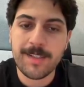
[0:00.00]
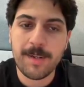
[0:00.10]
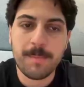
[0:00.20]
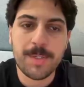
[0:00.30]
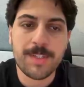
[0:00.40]

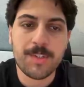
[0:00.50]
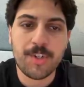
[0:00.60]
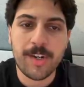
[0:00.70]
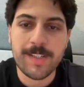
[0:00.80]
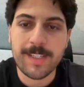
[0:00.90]
numbers and
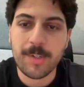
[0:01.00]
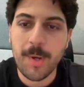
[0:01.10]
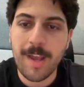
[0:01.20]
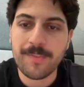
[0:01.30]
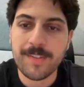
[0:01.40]
charts and
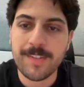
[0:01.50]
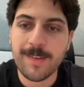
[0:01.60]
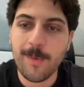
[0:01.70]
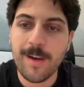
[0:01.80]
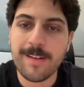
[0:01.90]
graphs and
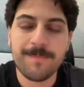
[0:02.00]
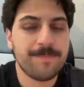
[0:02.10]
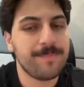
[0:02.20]
so on,